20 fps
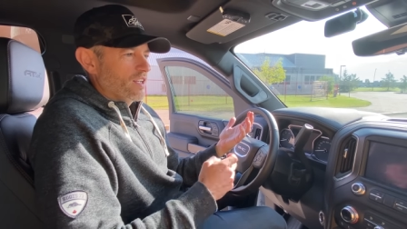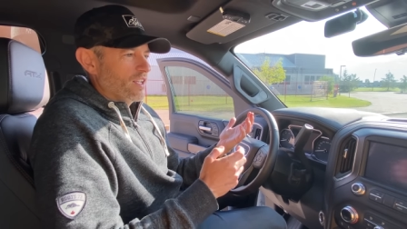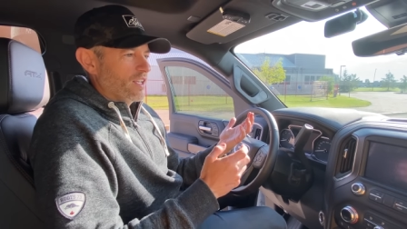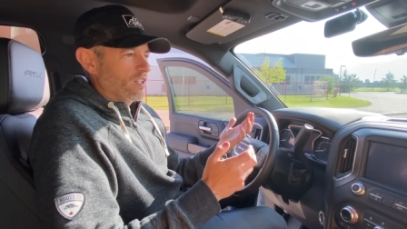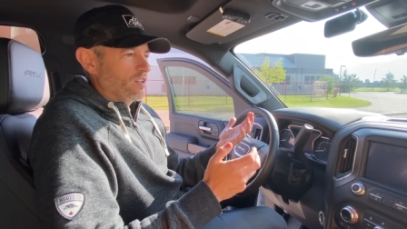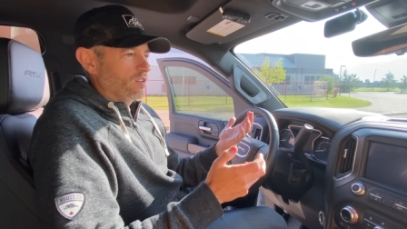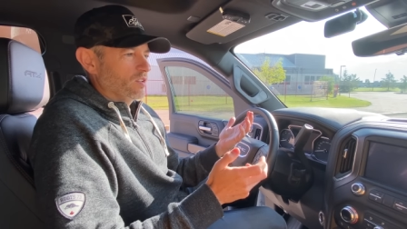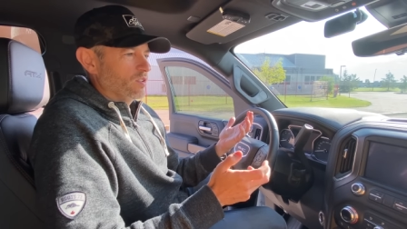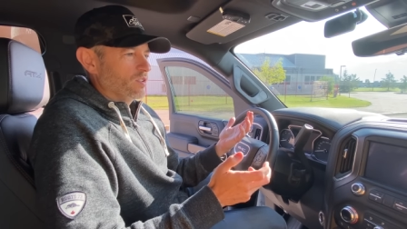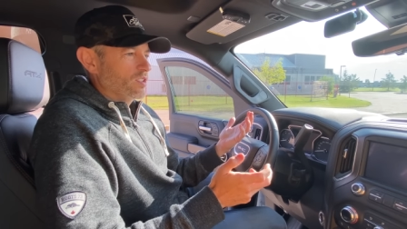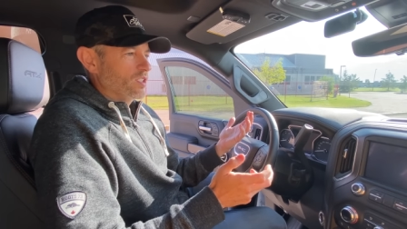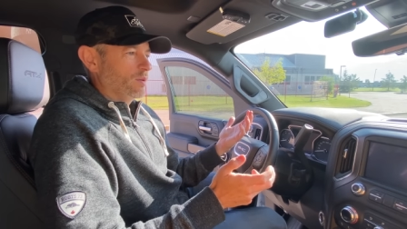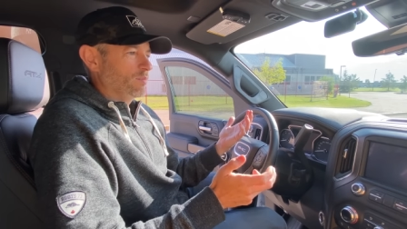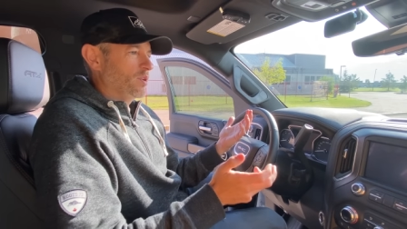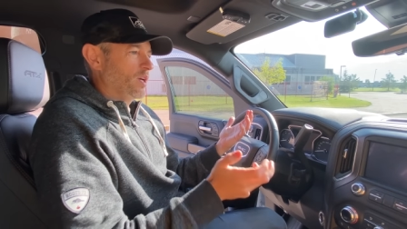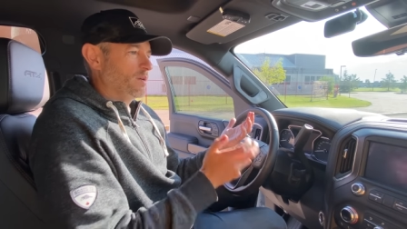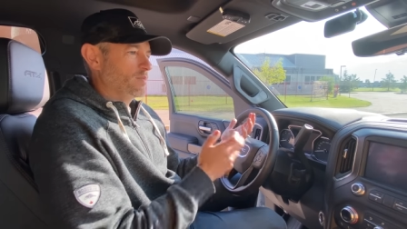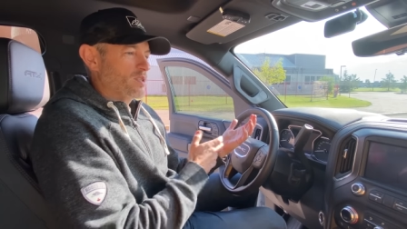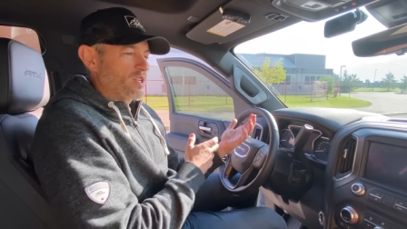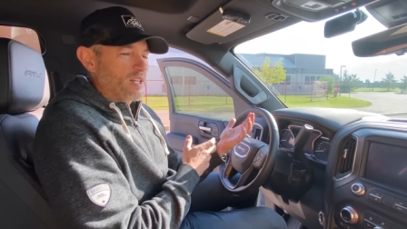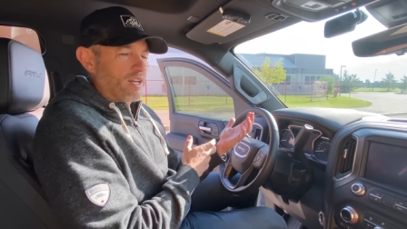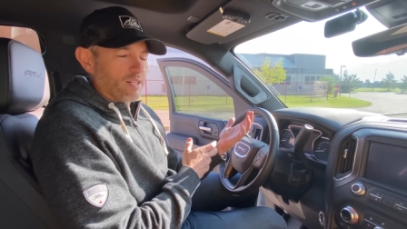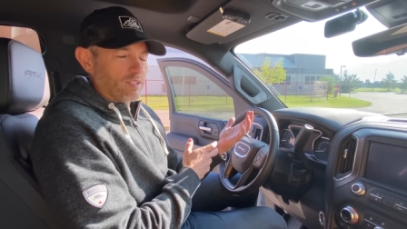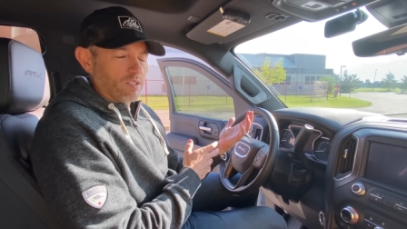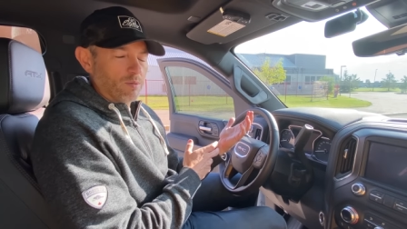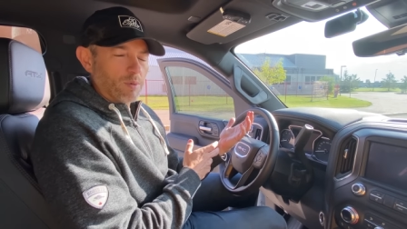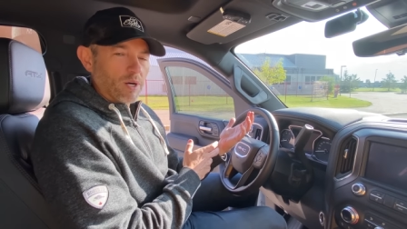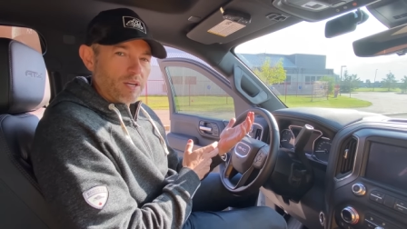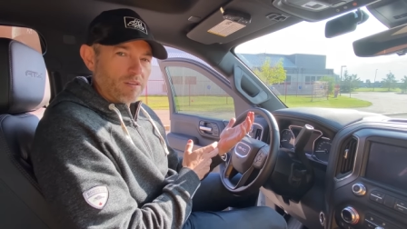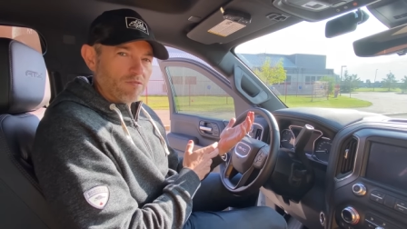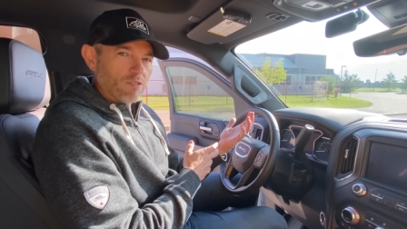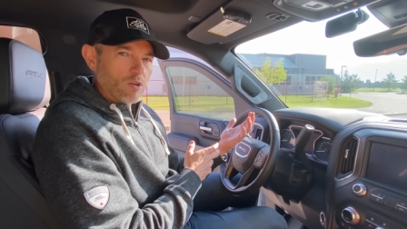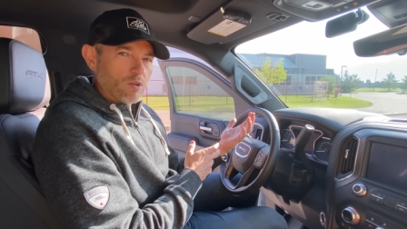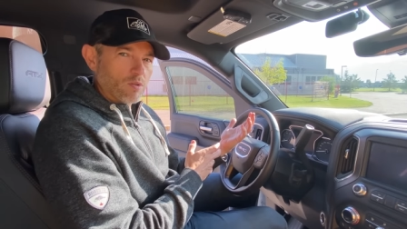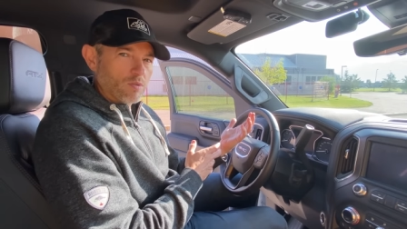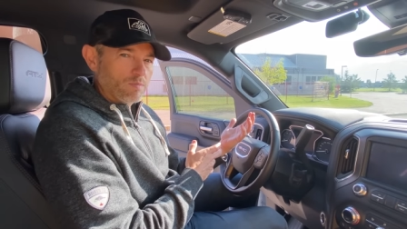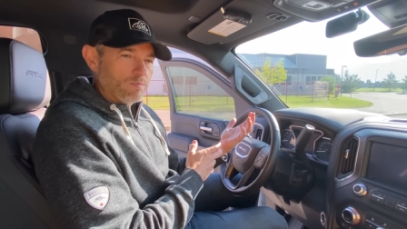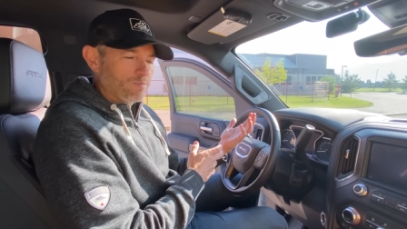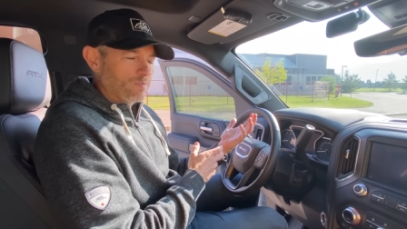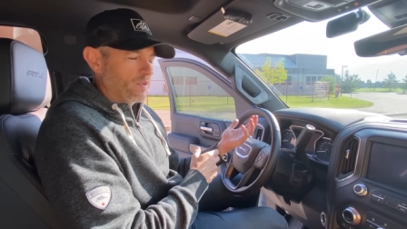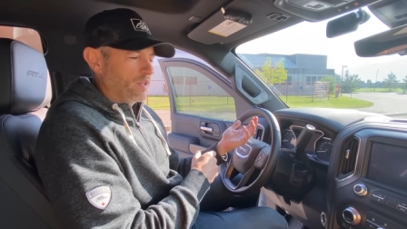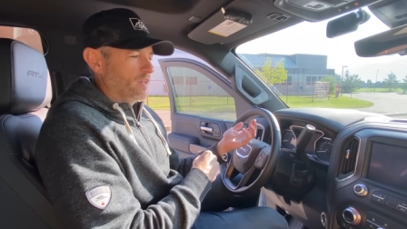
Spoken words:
it'll sometimes connect to my phone.